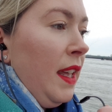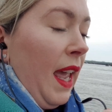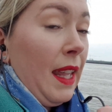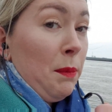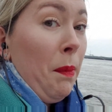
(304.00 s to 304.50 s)

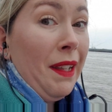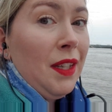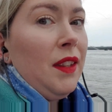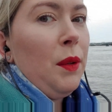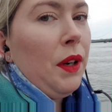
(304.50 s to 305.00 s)

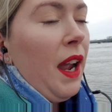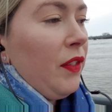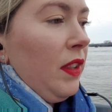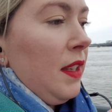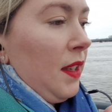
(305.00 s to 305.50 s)
admitted they were
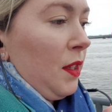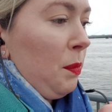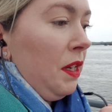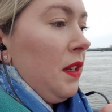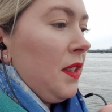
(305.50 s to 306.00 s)
having these
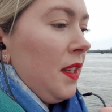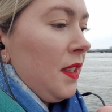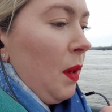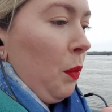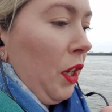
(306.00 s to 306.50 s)
experiences,
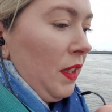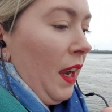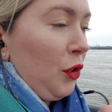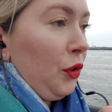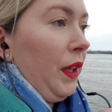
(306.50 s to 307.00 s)
then we could
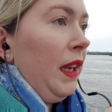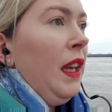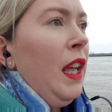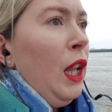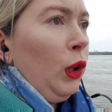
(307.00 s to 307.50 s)
actually
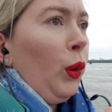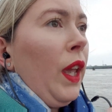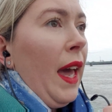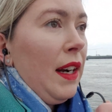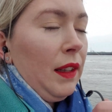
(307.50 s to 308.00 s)
look
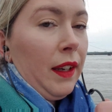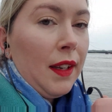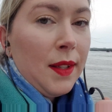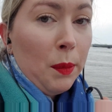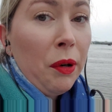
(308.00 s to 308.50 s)
at it like
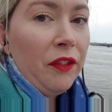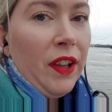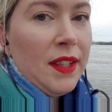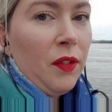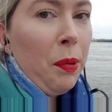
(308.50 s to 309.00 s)
it's a
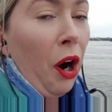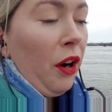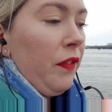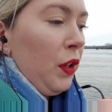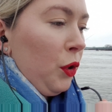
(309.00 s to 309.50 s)
pervasive part
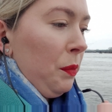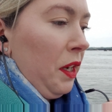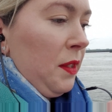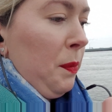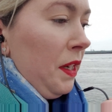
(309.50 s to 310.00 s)
of the human
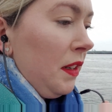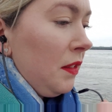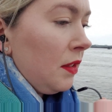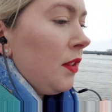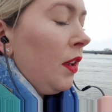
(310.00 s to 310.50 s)

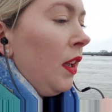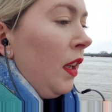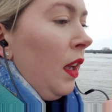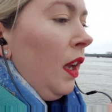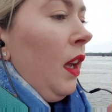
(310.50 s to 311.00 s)
experience.
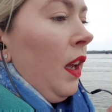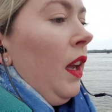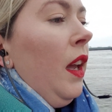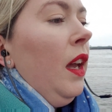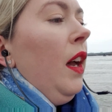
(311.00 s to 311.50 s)

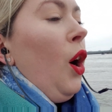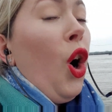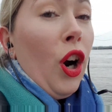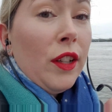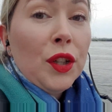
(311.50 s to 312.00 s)

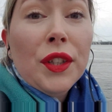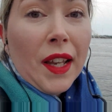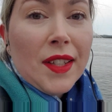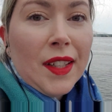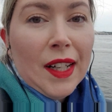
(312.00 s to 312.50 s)
Or do you
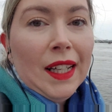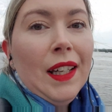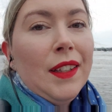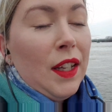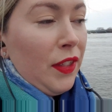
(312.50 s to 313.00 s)
disagree?
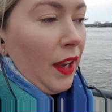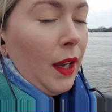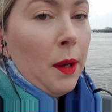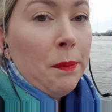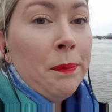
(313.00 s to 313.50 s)
Do you think
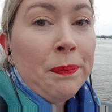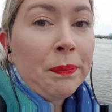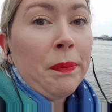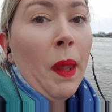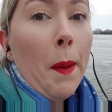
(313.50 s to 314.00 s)
I'm
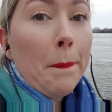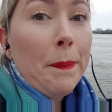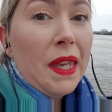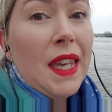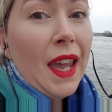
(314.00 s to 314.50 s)

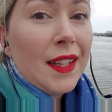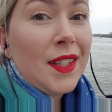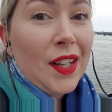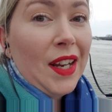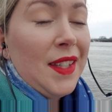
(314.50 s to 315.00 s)

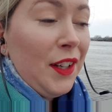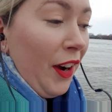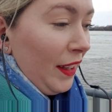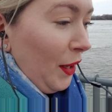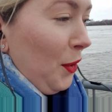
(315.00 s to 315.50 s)
BS crazy
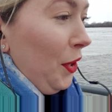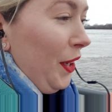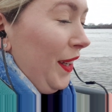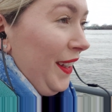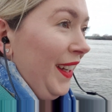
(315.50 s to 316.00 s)
right
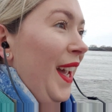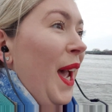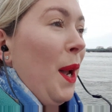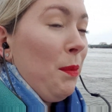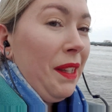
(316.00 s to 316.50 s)
now?
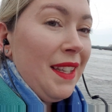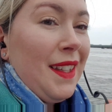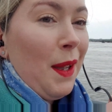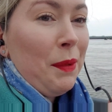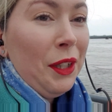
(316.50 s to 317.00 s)
Please
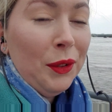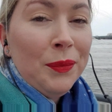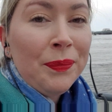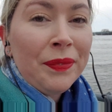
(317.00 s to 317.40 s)
let me know.